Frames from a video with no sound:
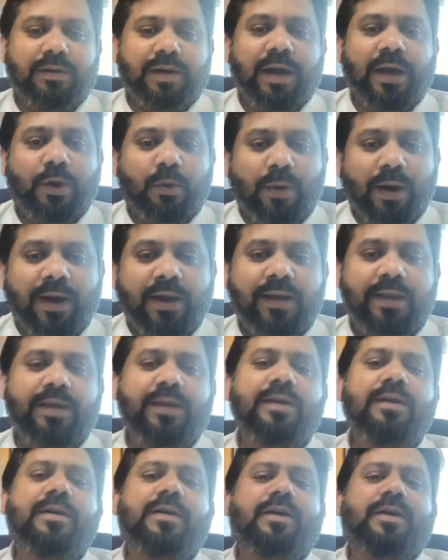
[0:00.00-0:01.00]

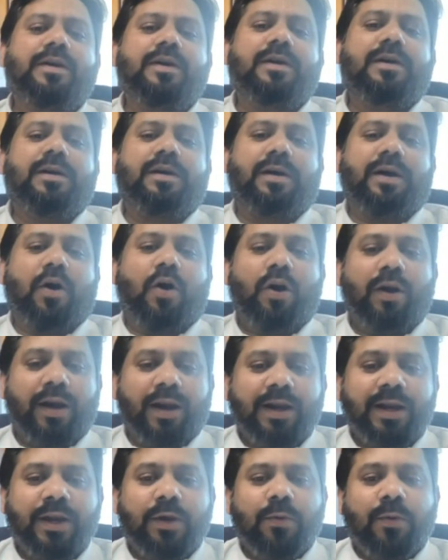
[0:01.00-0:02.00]
acquiring
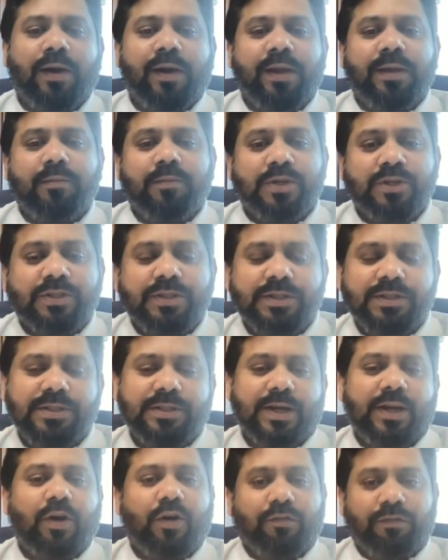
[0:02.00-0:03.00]
online acquiring
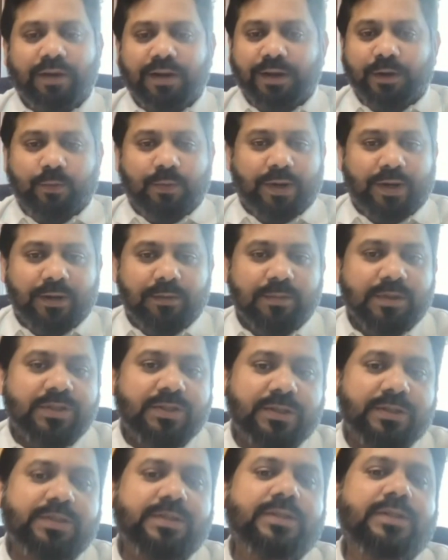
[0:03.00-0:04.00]
merchants and offline acquiring
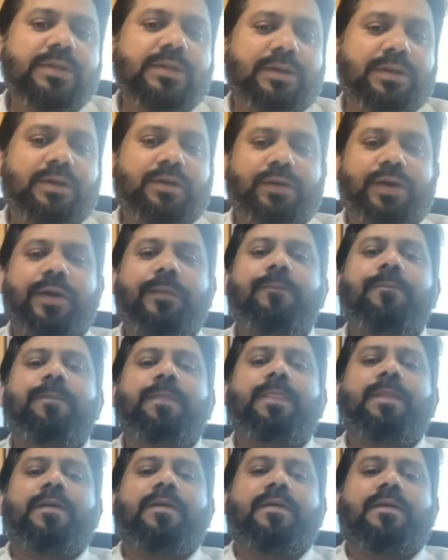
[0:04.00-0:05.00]
merchants.
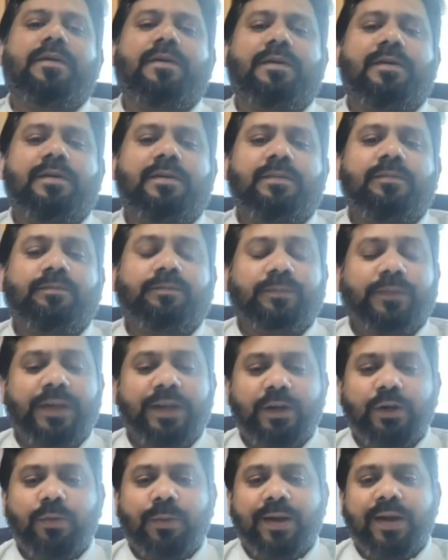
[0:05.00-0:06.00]

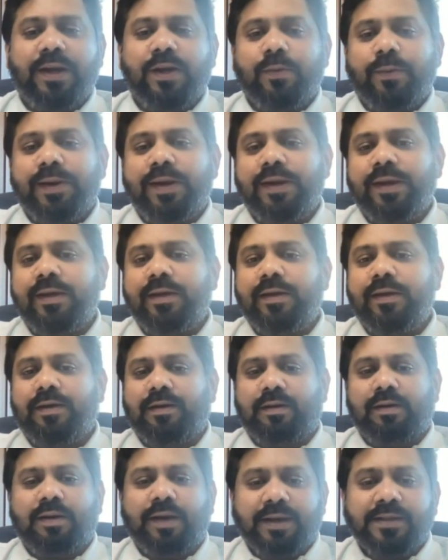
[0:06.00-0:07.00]
In 2020,
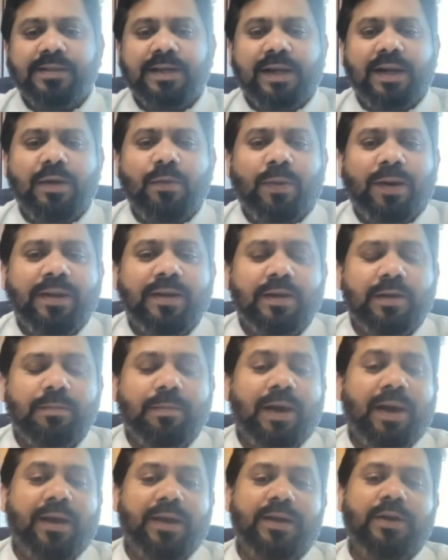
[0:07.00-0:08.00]
exactly 1 year
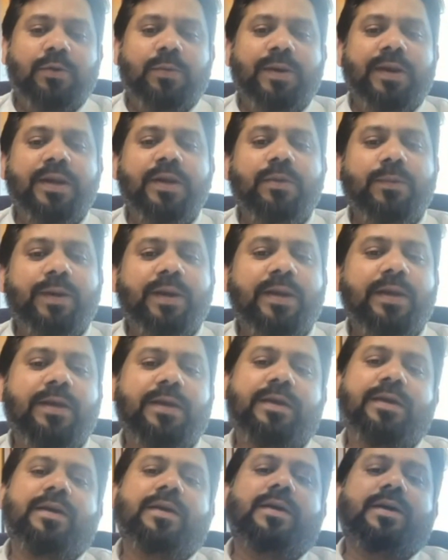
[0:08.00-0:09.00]
back in
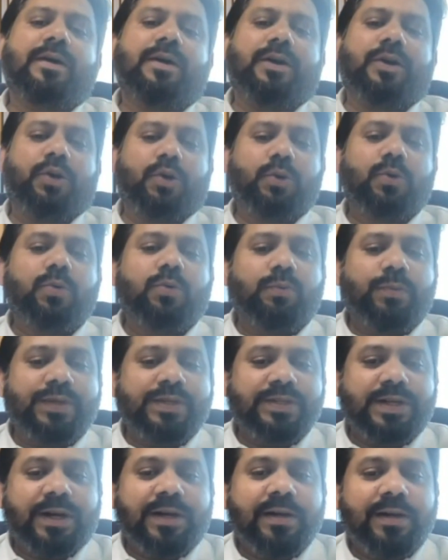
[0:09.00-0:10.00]
2022, we
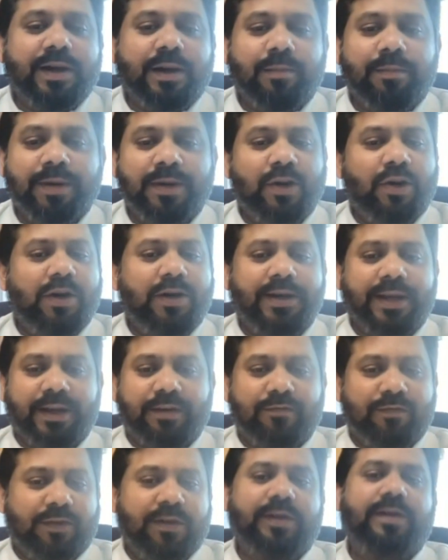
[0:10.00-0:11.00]
started a company called
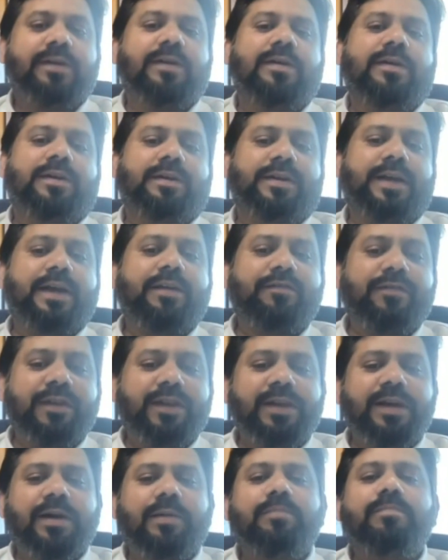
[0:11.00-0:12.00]
Techfini.
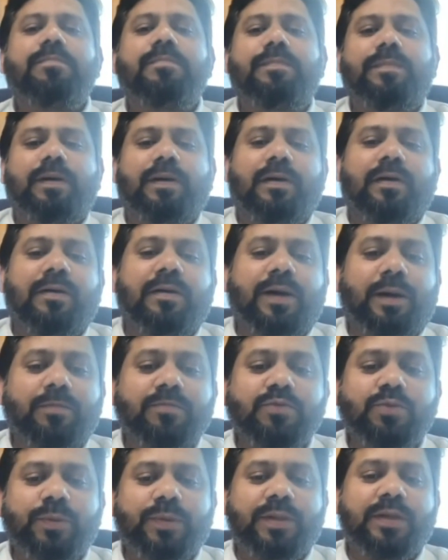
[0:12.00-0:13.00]
Techfini
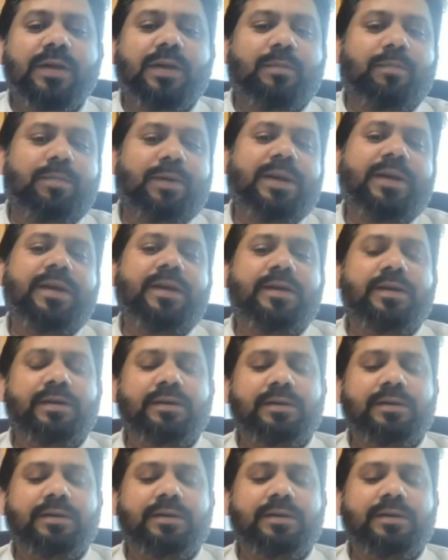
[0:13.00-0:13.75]
comes with a complete